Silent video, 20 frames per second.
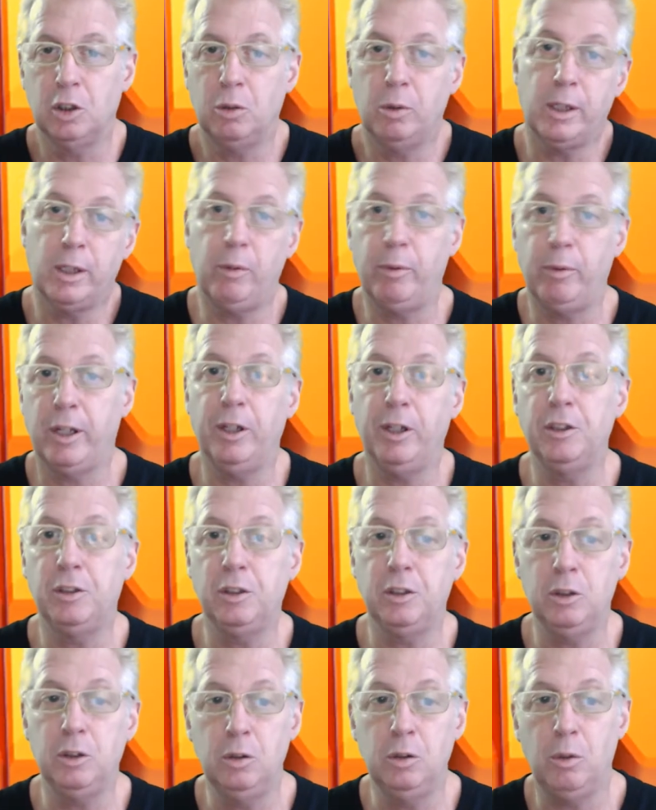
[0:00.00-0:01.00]
what are we going to
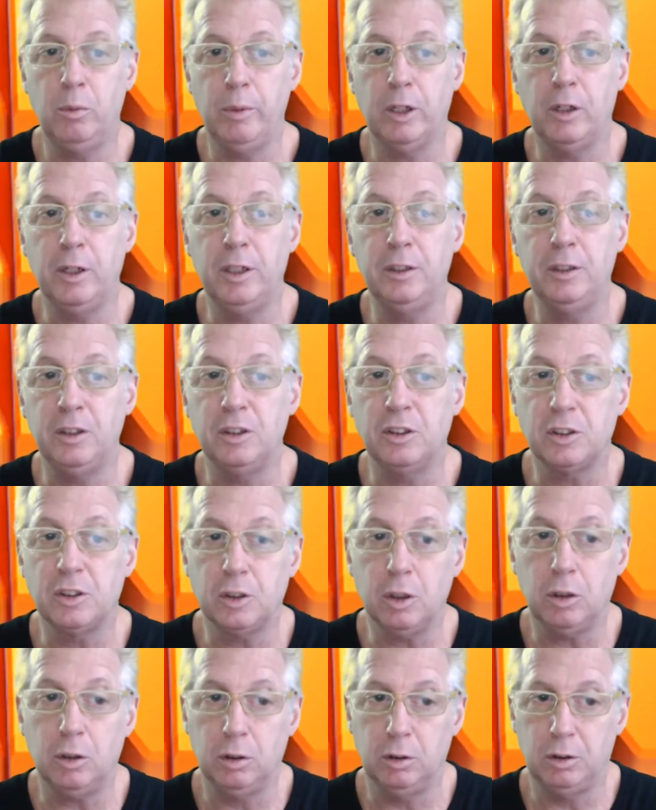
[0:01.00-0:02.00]
do? We're going to
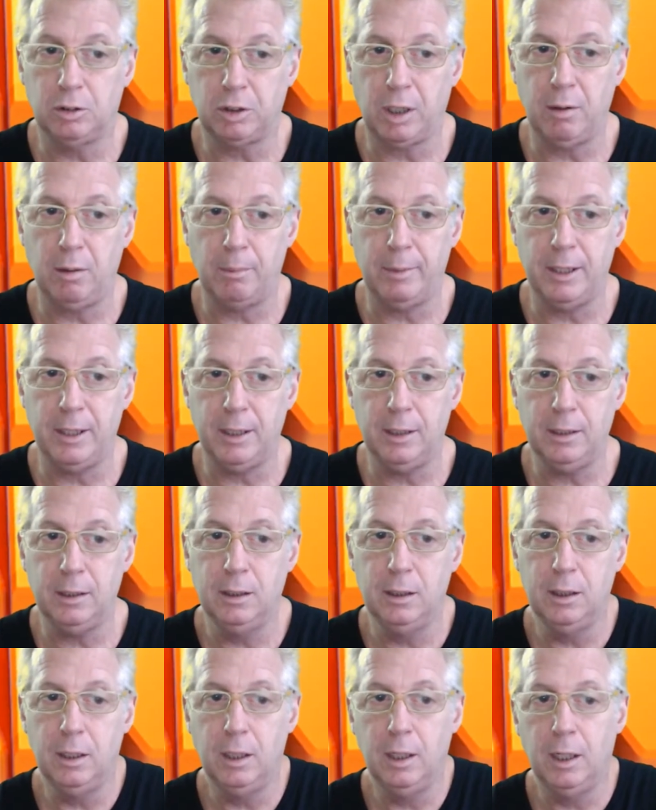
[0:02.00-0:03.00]
install Tribal Mania,
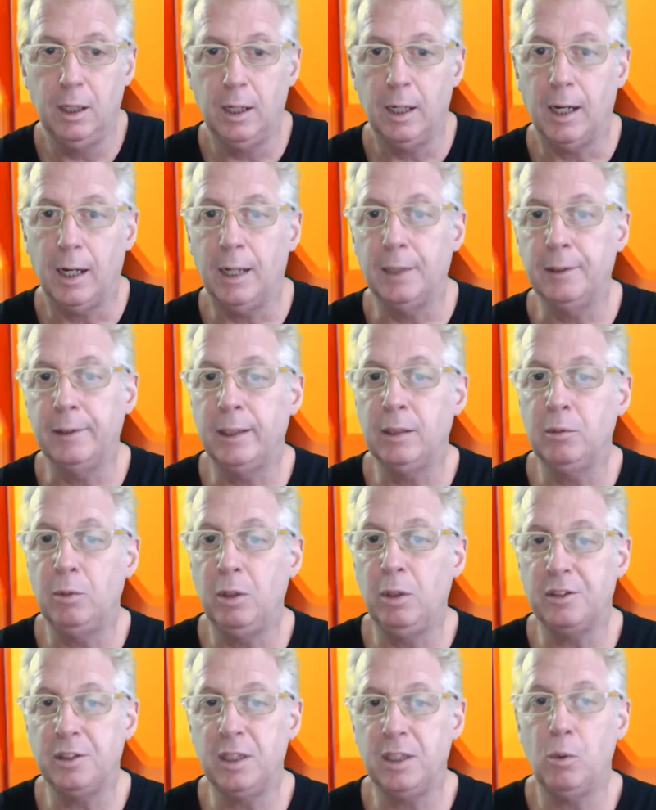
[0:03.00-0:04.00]
and then
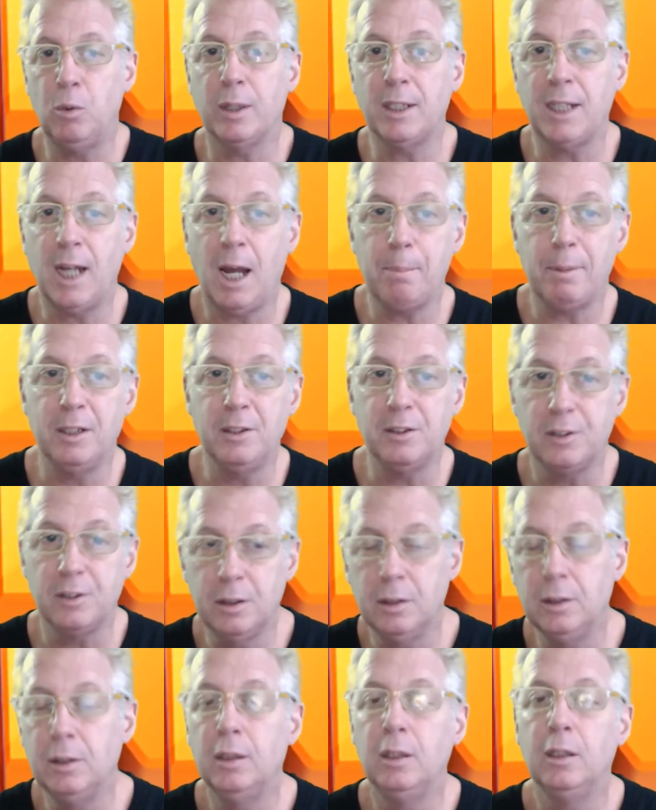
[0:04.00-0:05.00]
we'll see what happens
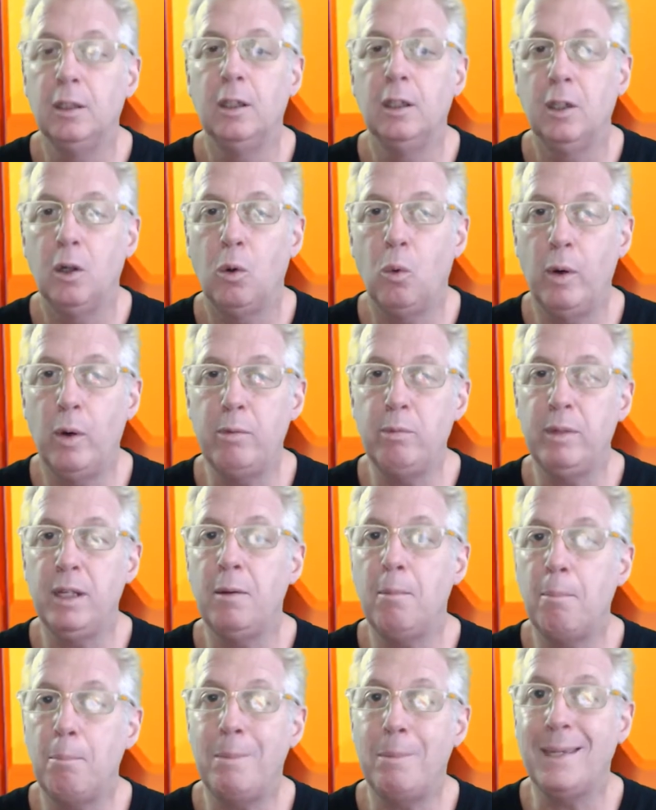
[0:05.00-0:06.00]
when
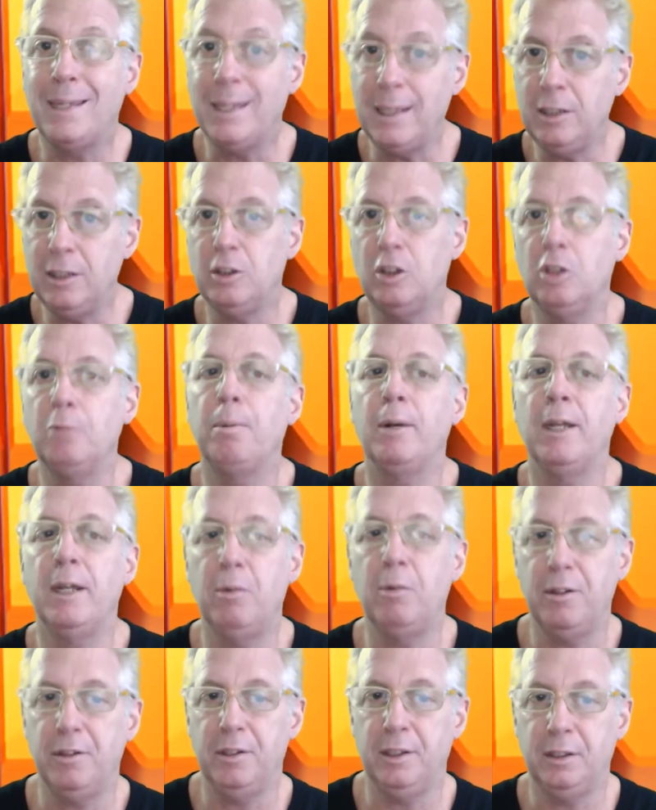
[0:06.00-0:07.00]
we begin to play
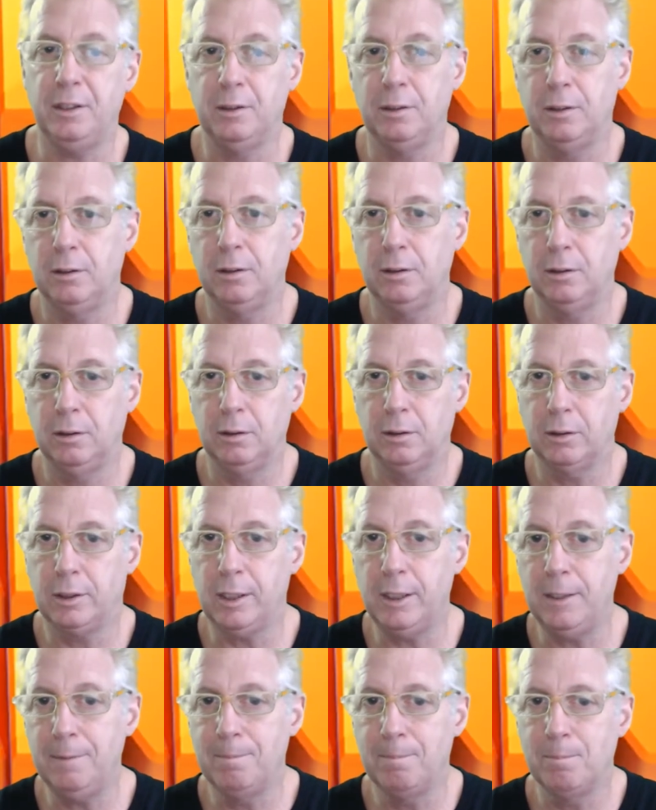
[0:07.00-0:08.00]
with it.
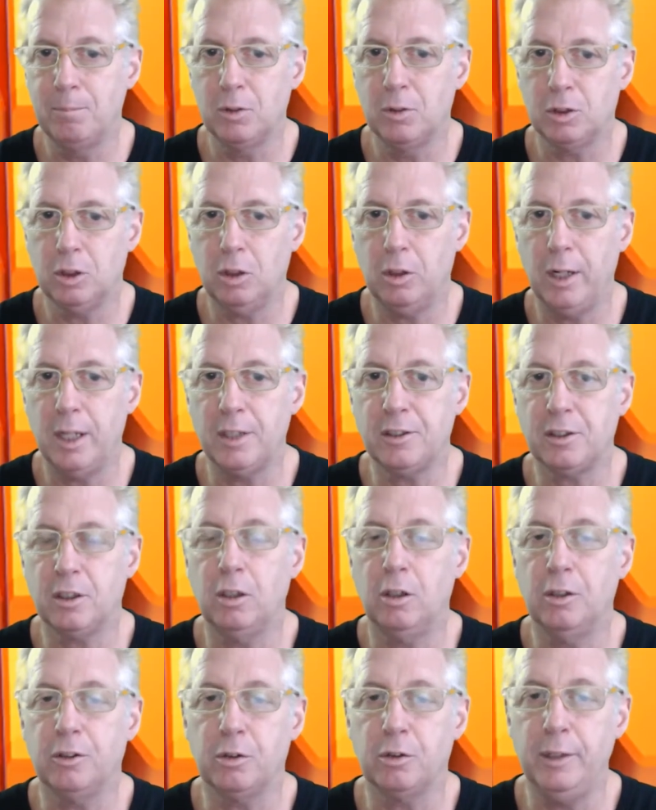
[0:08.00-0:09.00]
Okay, so let's
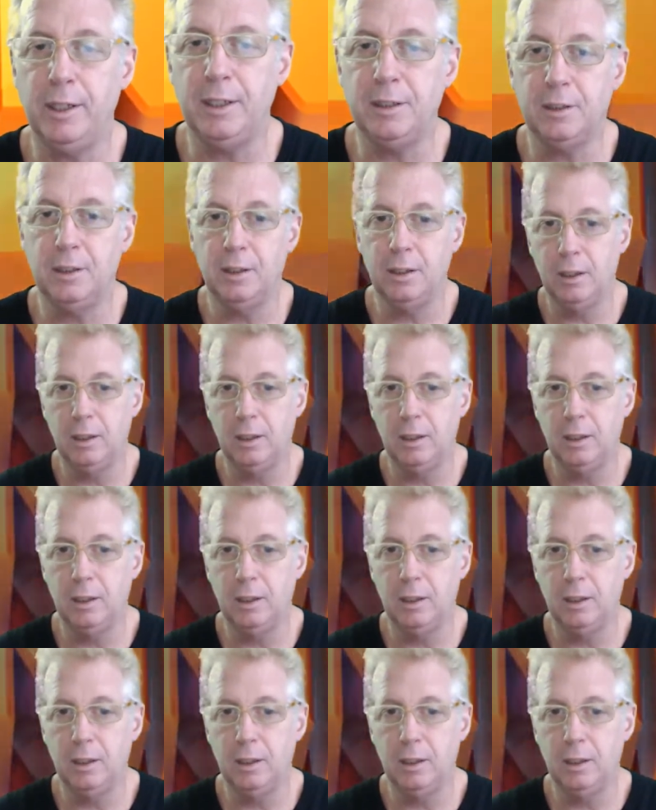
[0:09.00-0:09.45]
go through it.